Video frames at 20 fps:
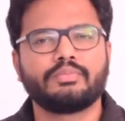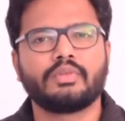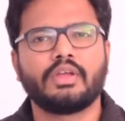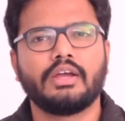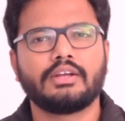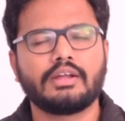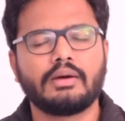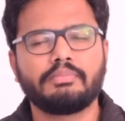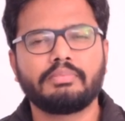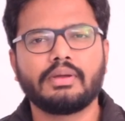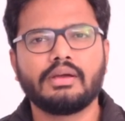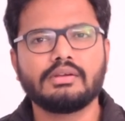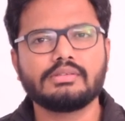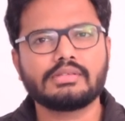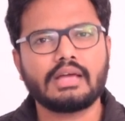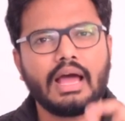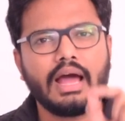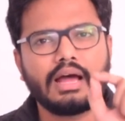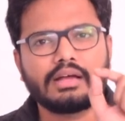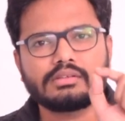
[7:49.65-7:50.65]
it appears
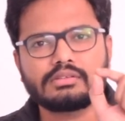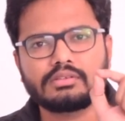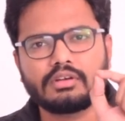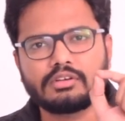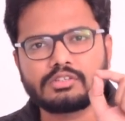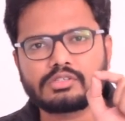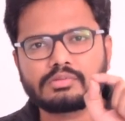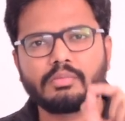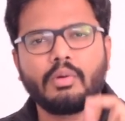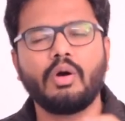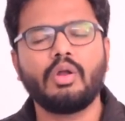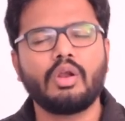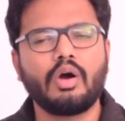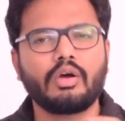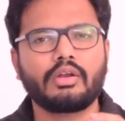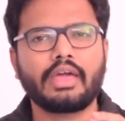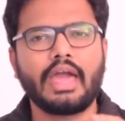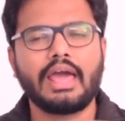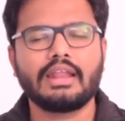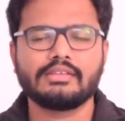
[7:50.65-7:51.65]
as a small
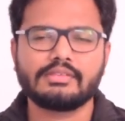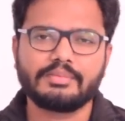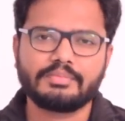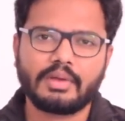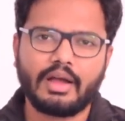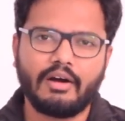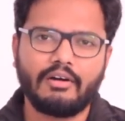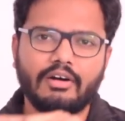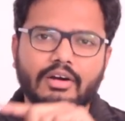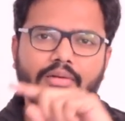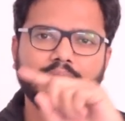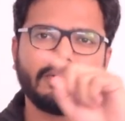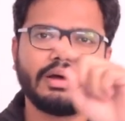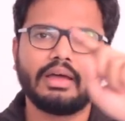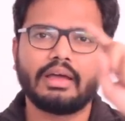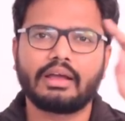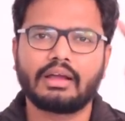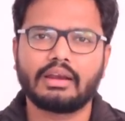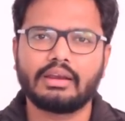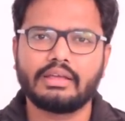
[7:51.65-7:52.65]
organism covered by
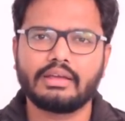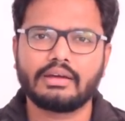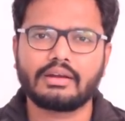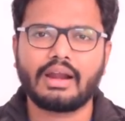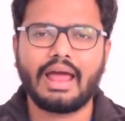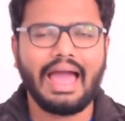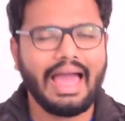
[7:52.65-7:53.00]
a clear